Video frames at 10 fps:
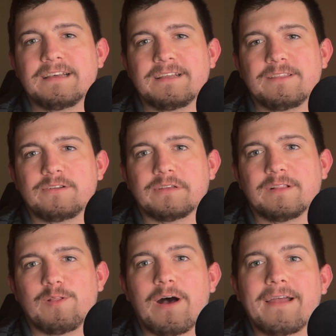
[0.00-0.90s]
There's a
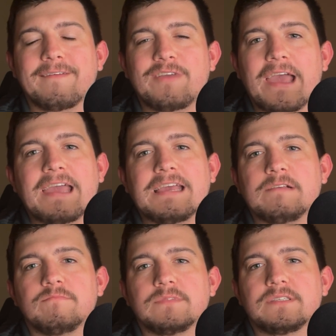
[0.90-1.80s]
lot of
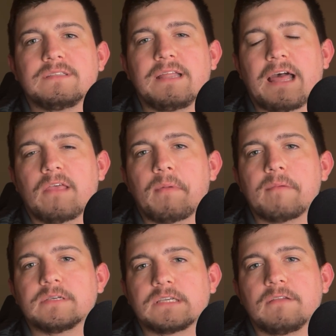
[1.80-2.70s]
games that
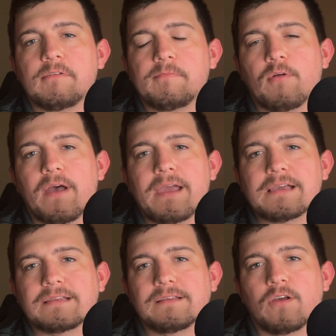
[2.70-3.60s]
Alabama is going to be
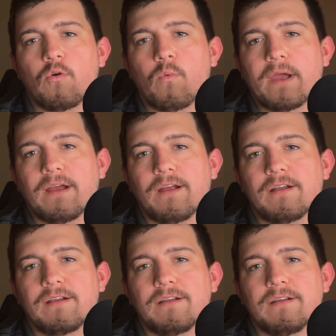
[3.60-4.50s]
playing
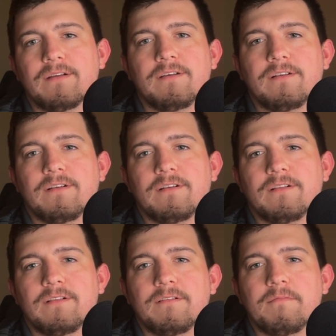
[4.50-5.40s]
where
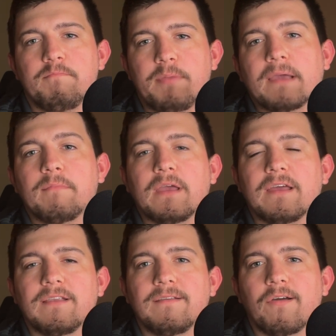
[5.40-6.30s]
big
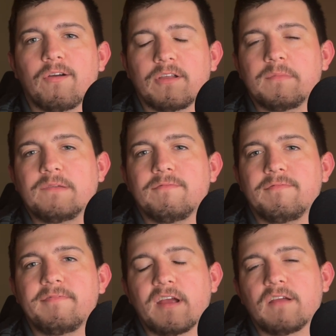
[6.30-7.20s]
men are going to be
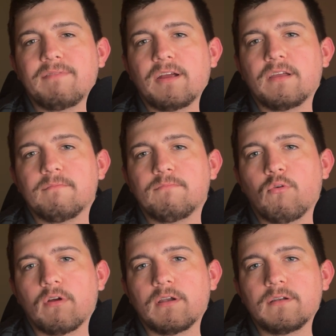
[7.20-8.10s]
very, very
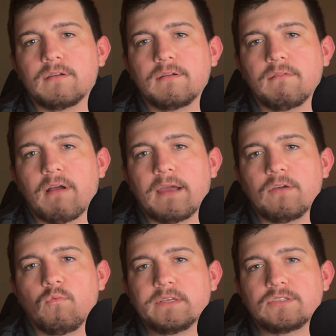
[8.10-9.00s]
important, right?
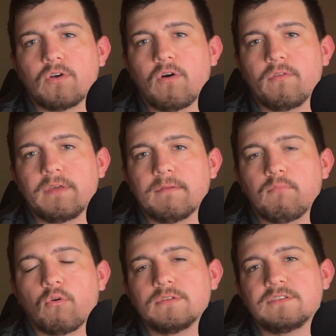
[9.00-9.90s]
We saw the
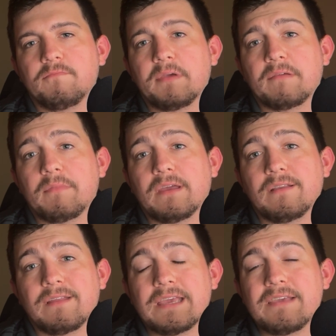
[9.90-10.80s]
importance of big
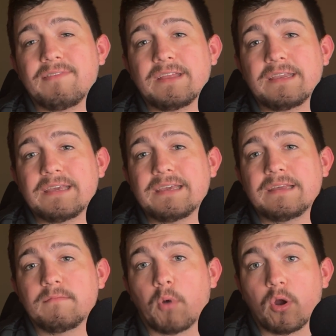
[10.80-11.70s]
men even
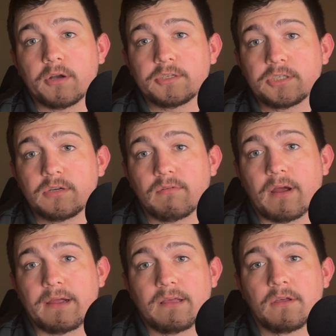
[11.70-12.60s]
in March,
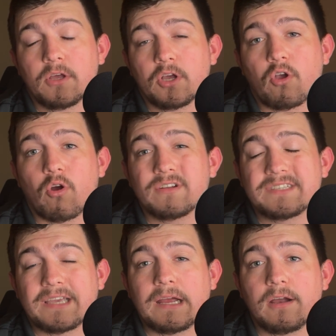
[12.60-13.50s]
right? Guards
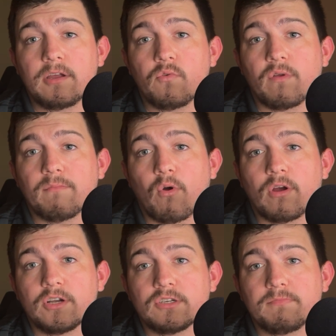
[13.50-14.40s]
carry you in
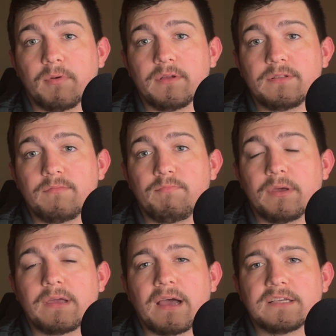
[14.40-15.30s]
March, but
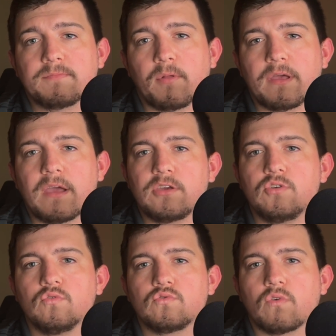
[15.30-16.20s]
big guys play a
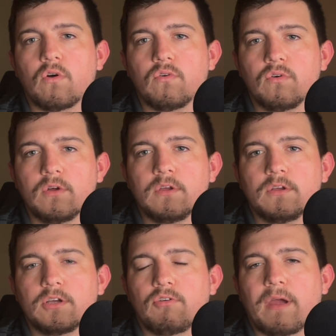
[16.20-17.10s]
huge role.
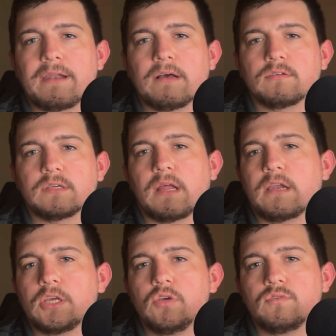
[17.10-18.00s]
Grant Nelson had a
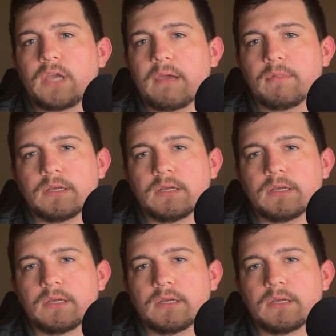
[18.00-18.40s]
huge game against